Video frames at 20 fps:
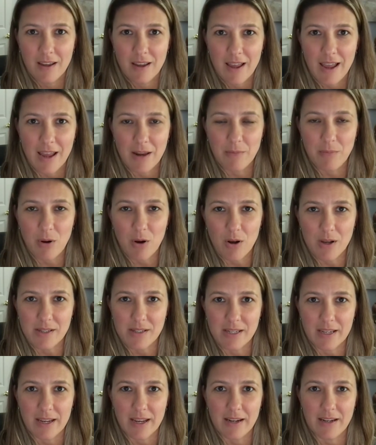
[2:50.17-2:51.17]
and
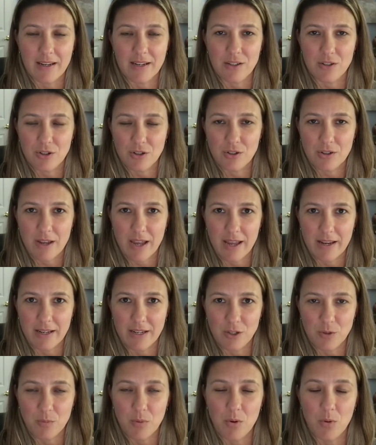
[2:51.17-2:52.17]
pausing at each
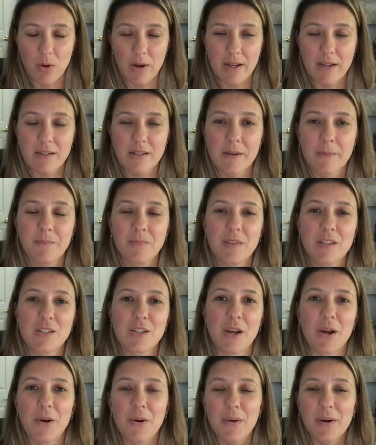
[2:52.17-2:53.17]
point.
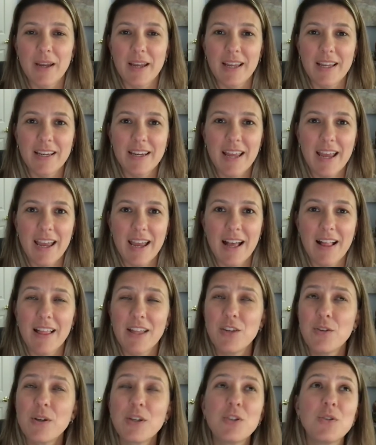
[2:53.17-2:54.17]
So inhale,
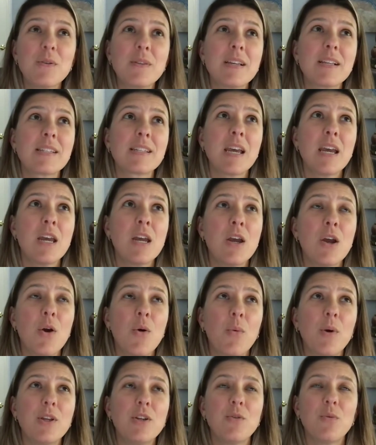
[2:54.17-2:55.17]
and you can do this
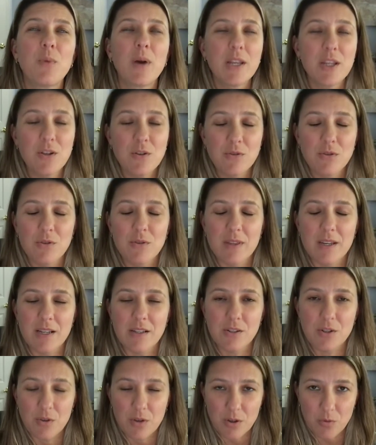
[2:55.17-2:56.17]
when you do
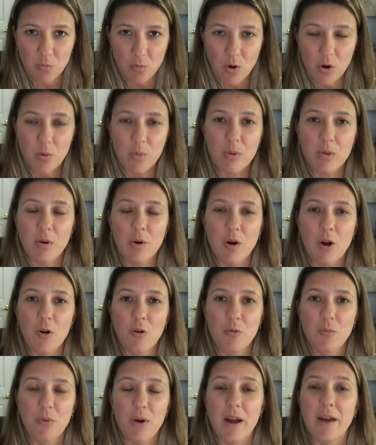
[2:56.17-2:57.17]
this, you can work with your
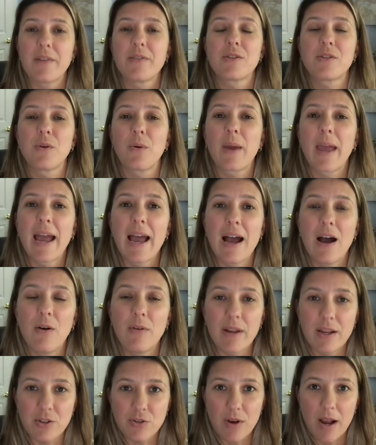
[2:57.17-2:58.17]
own breath. So
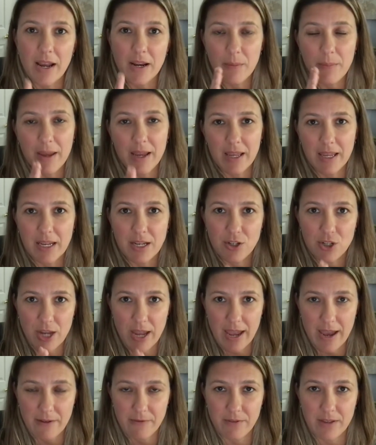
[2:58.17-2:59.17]
count and try to make each
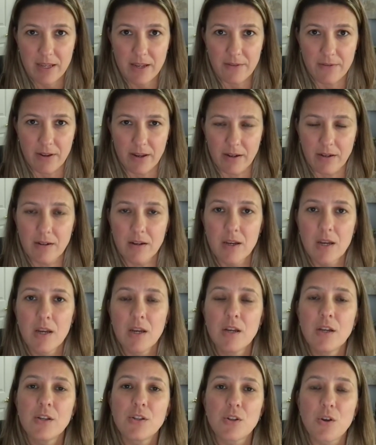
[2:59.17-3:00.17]
half even.
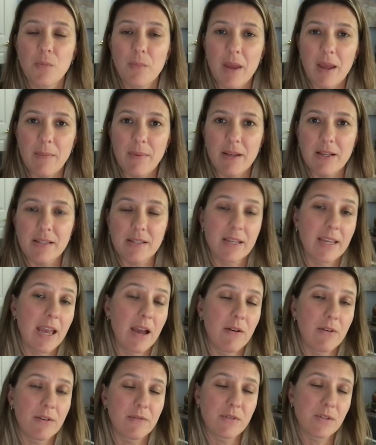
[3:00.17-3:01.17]
So maybe it's a count of